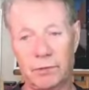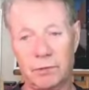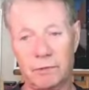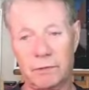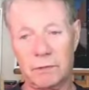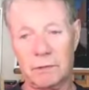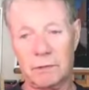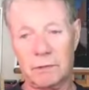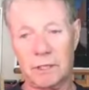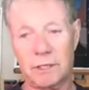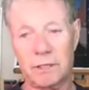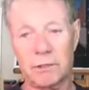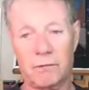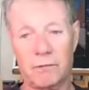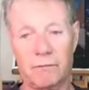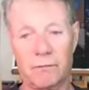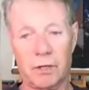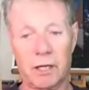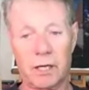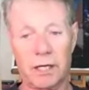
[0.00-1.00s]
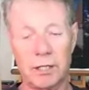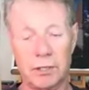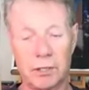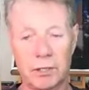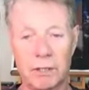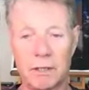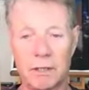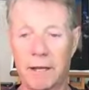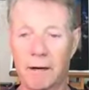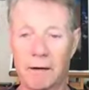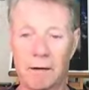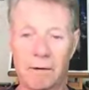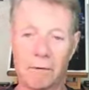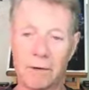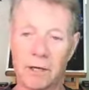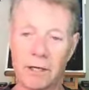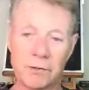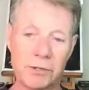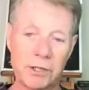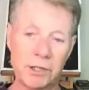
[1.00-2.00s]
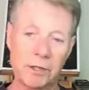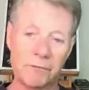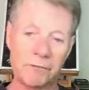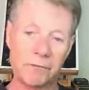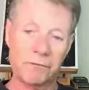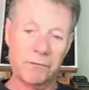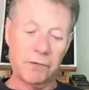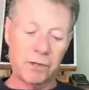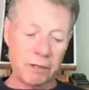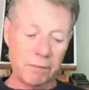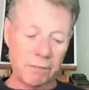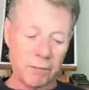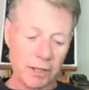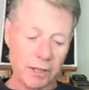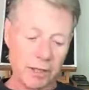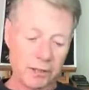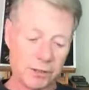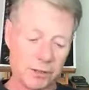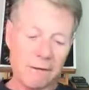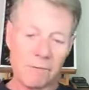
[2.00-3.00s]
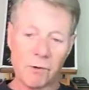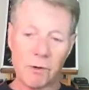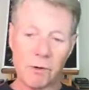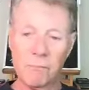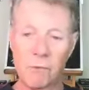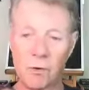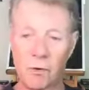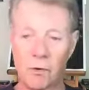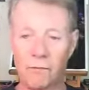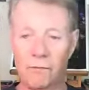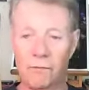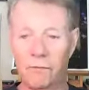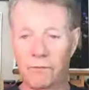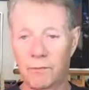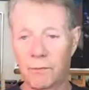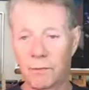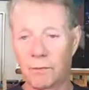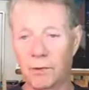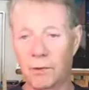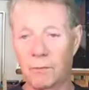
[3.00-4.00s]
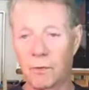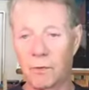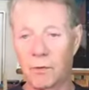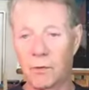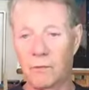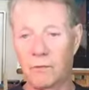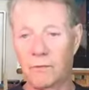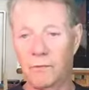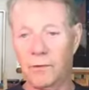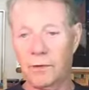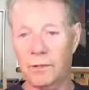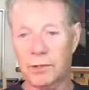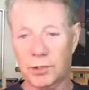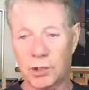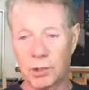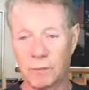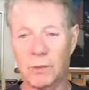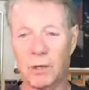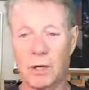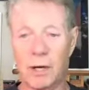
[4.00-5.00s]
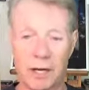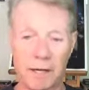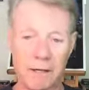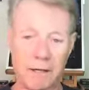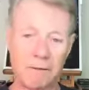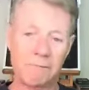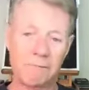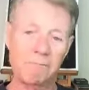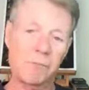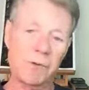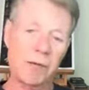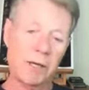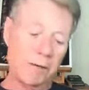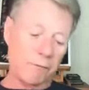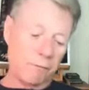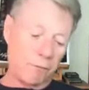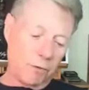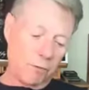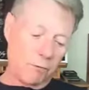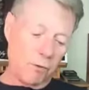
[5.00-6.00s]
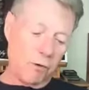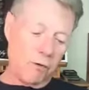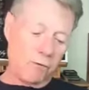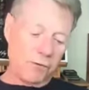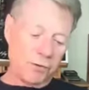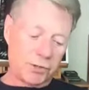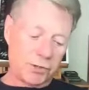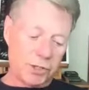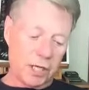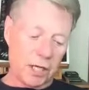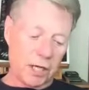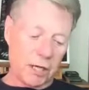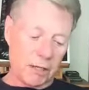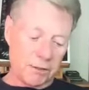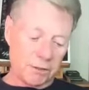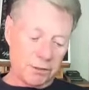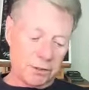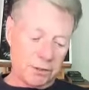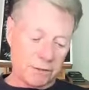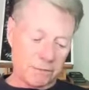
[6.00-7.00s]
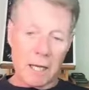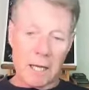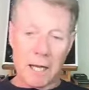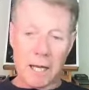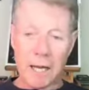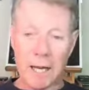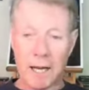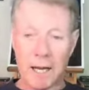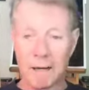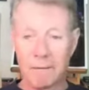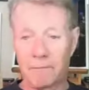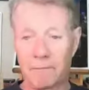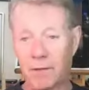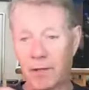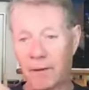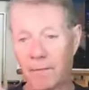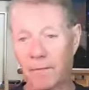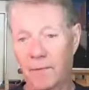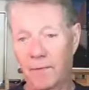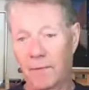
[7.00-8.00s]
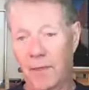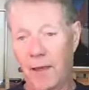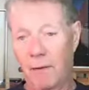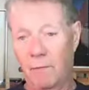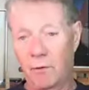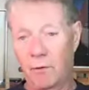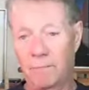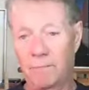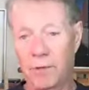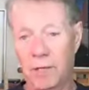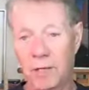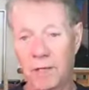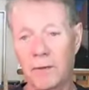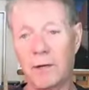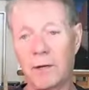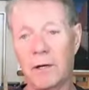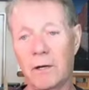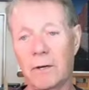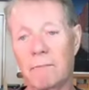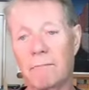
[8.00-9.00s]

centrifugation at around 10 or 15 minutes, remove the supernatant and remove the cells, and then that would be their